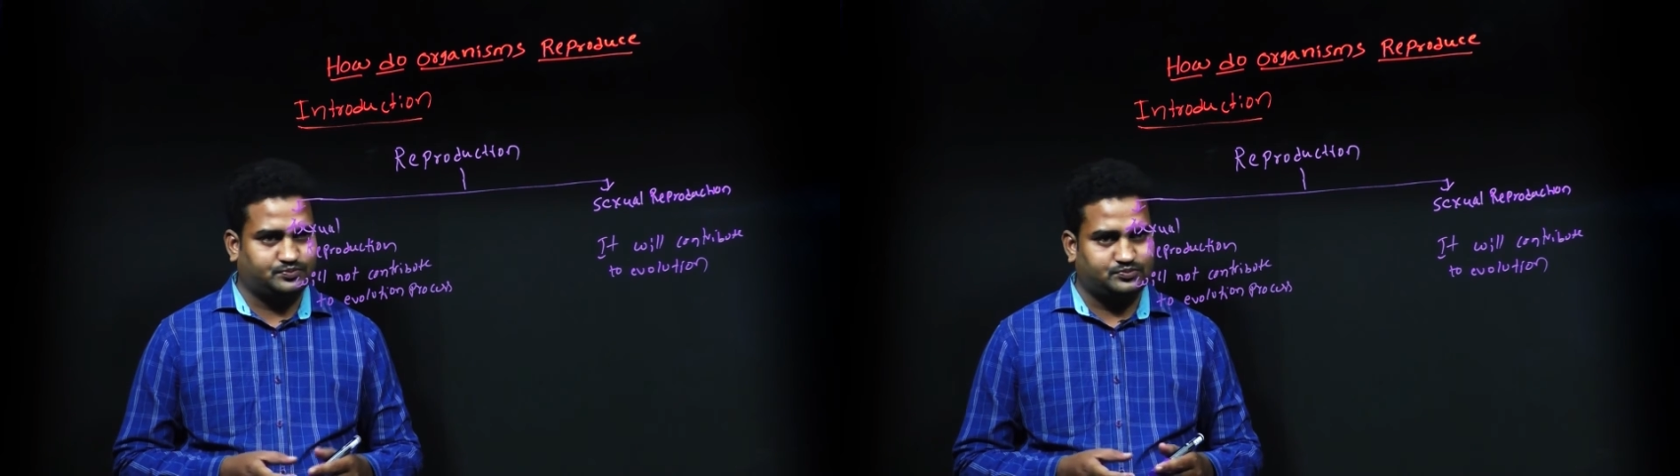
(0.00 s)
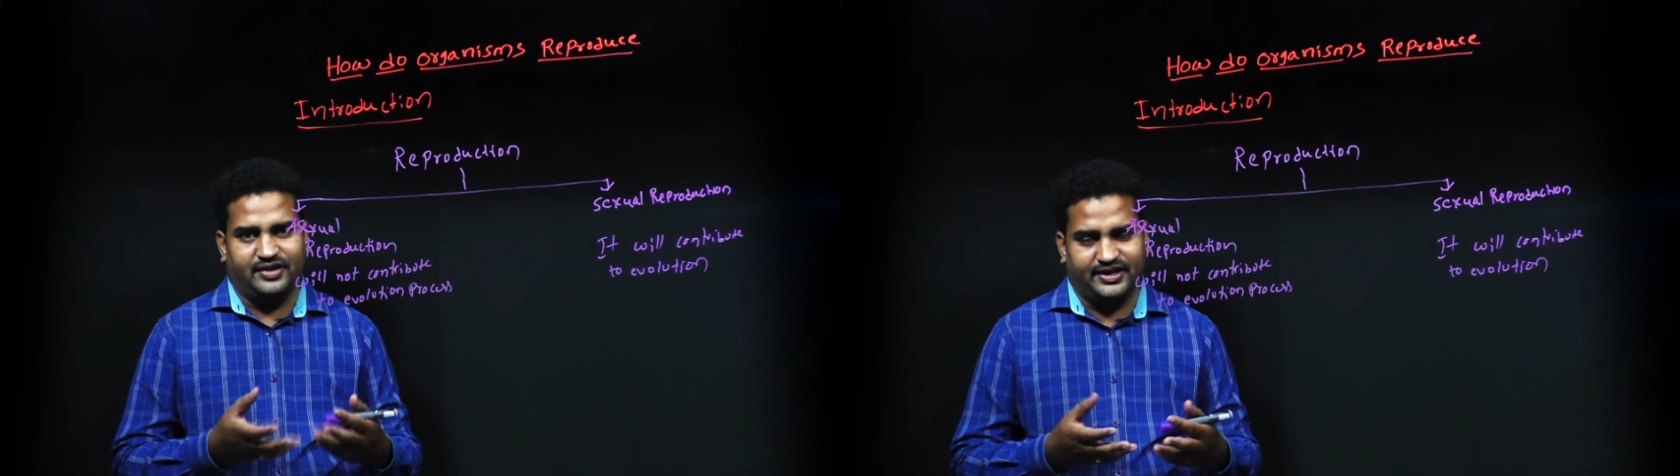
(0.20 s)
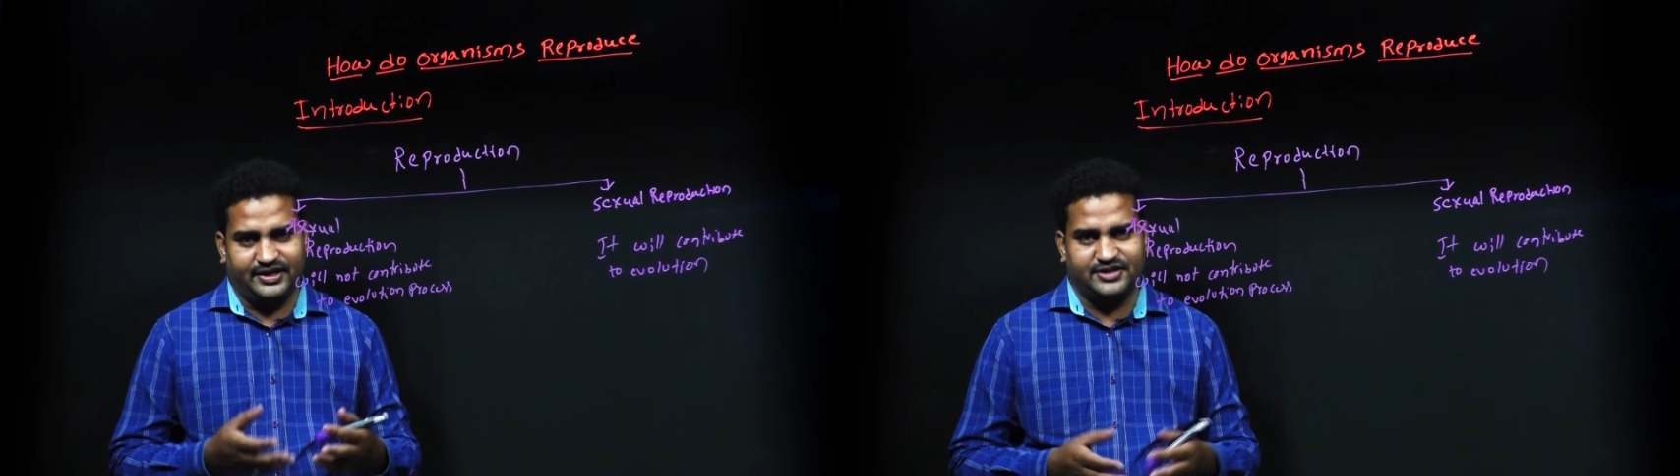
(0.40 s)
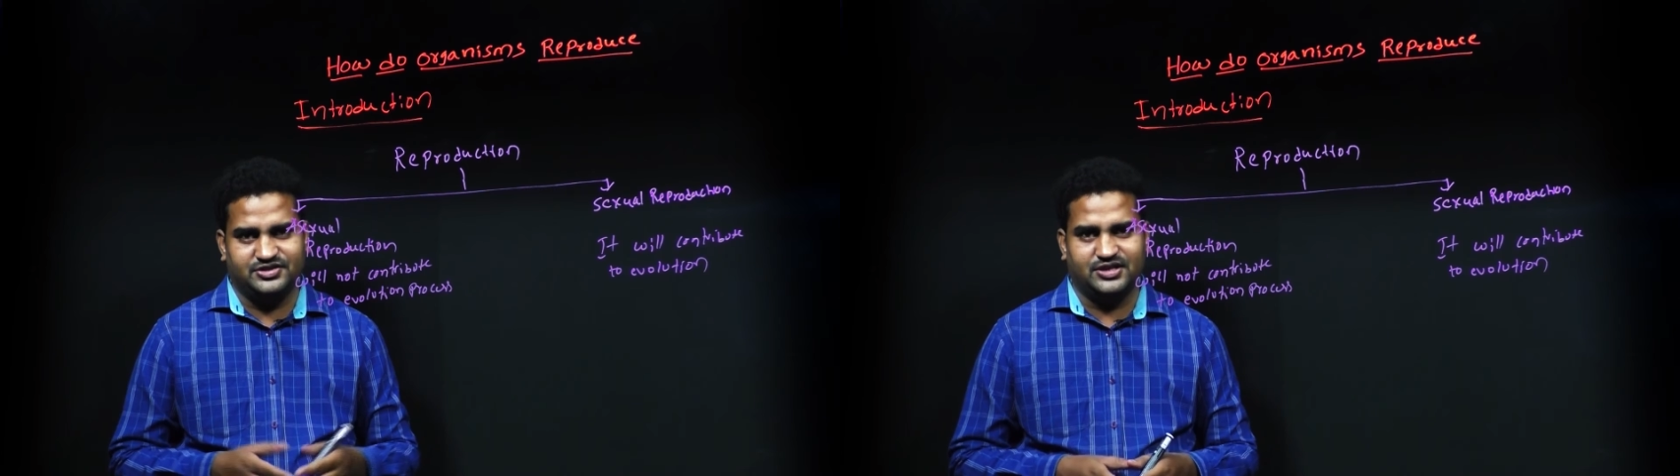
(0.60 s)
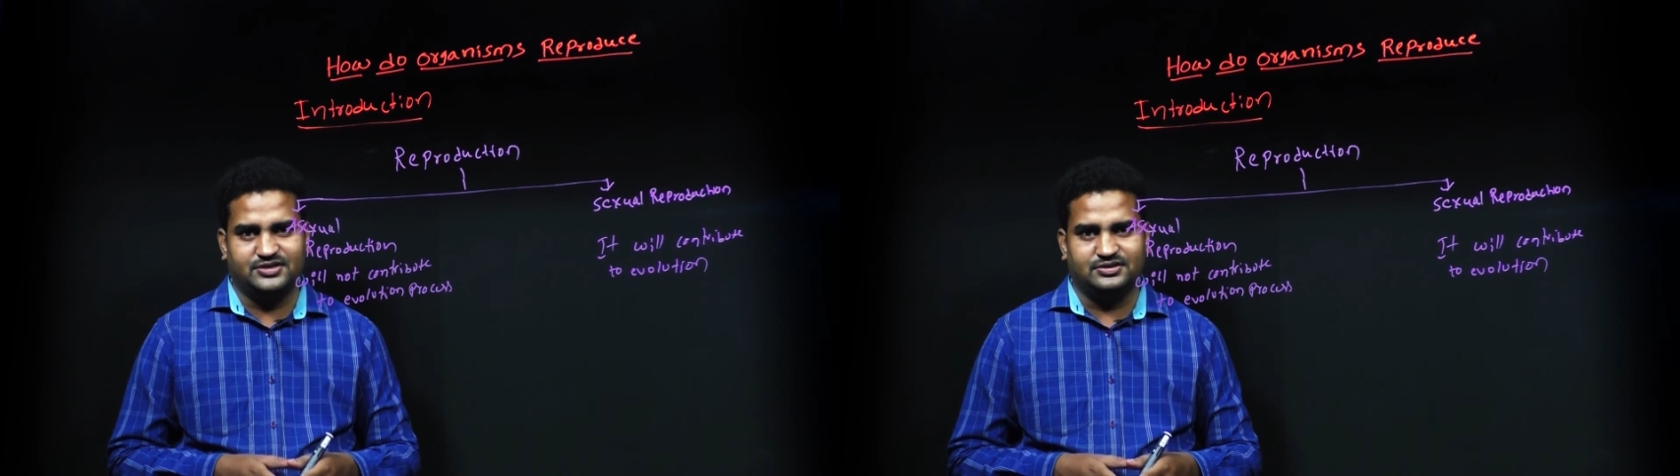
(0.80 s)

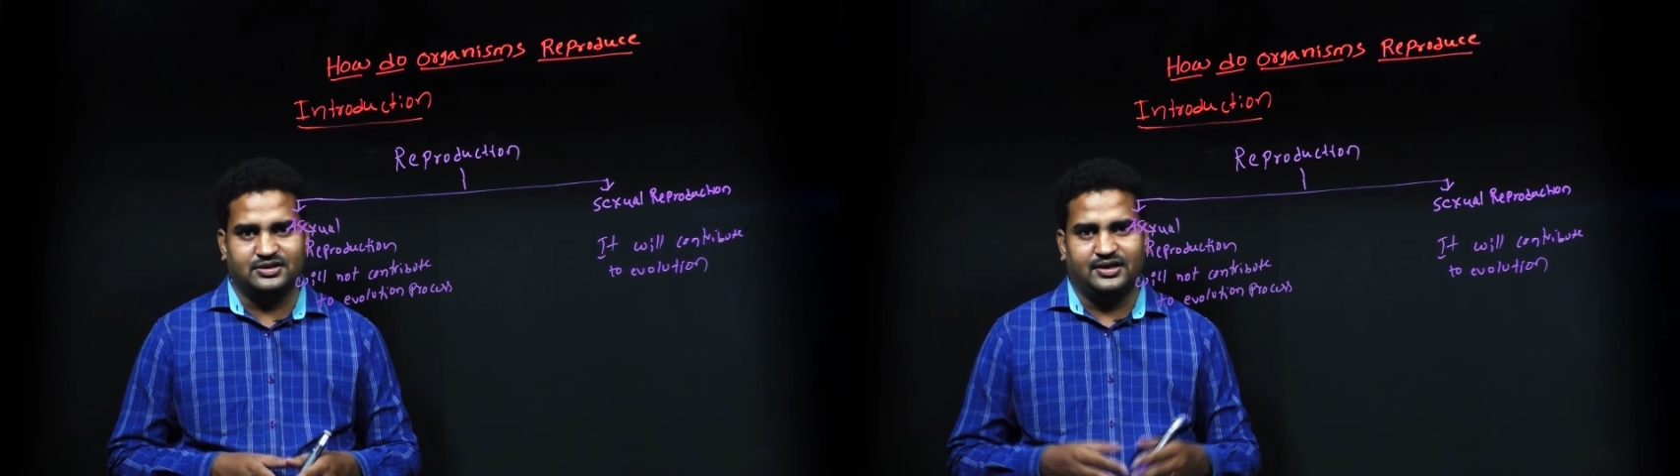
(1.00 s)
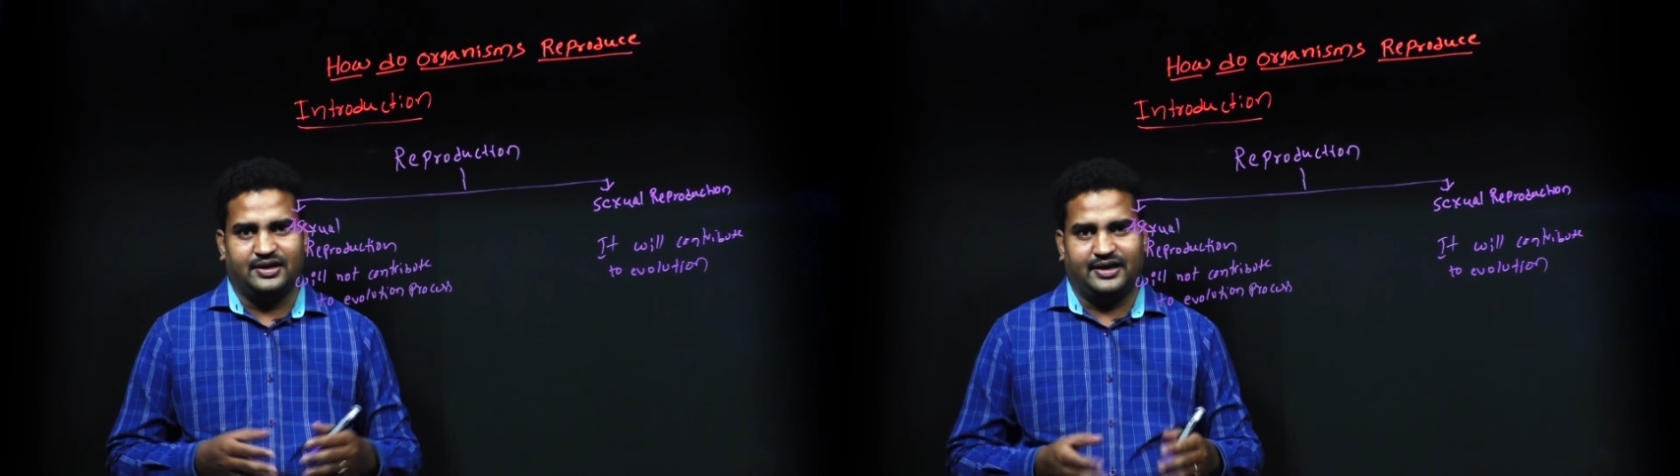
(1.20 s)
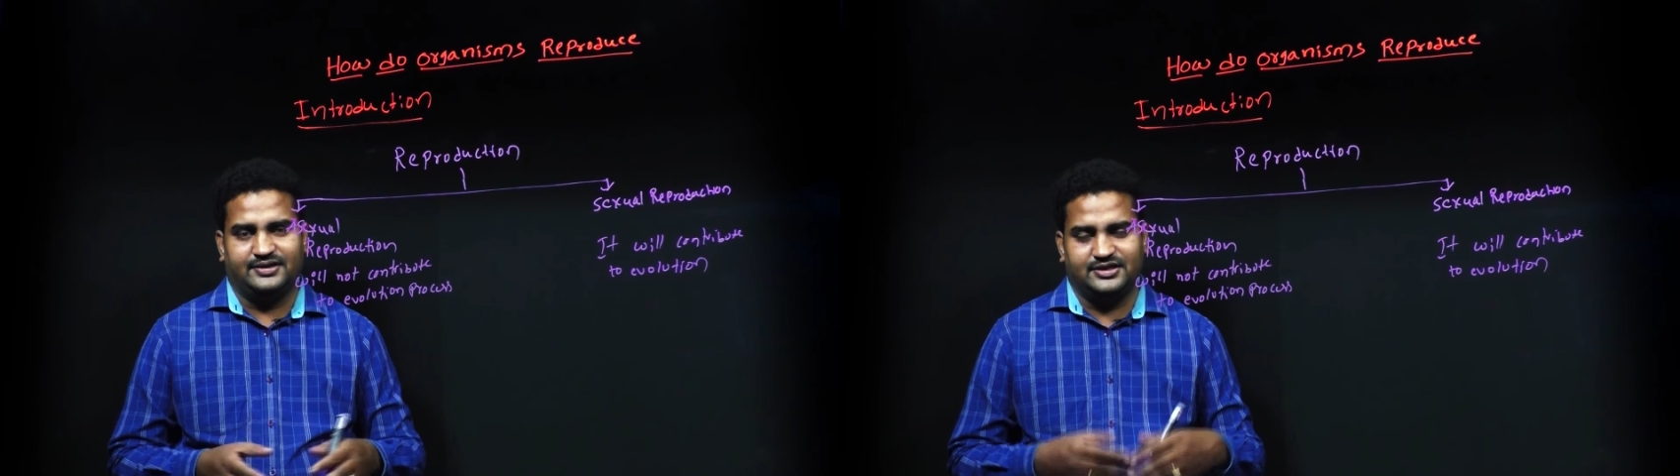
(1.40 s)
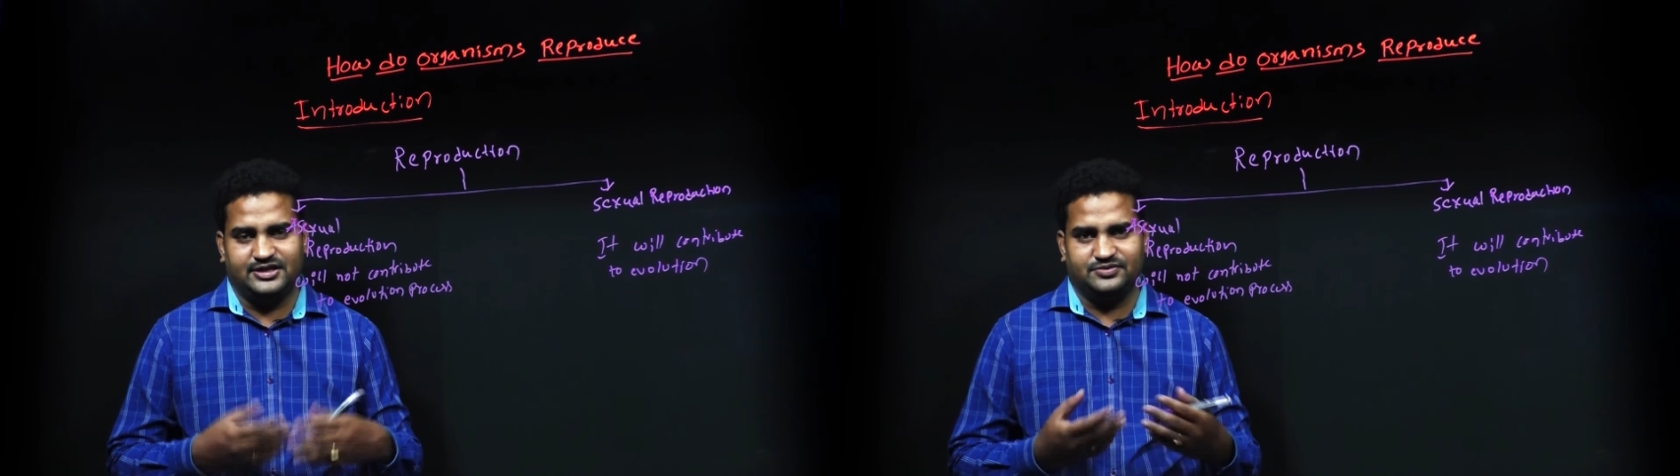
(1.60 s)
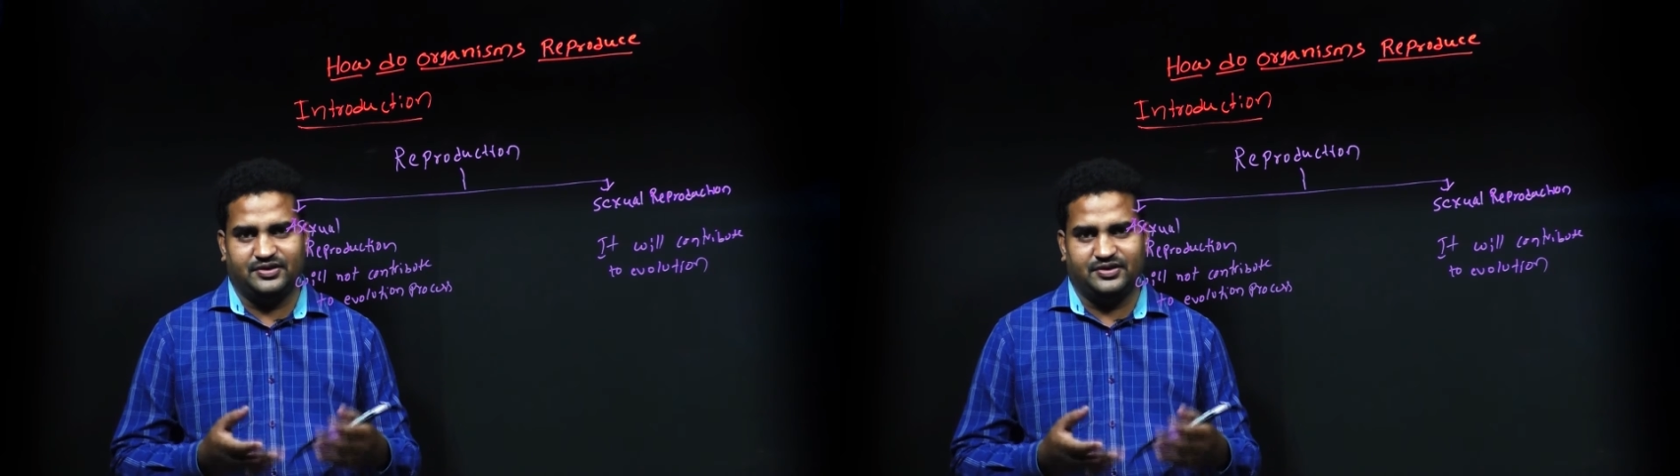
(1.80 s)
variations, and these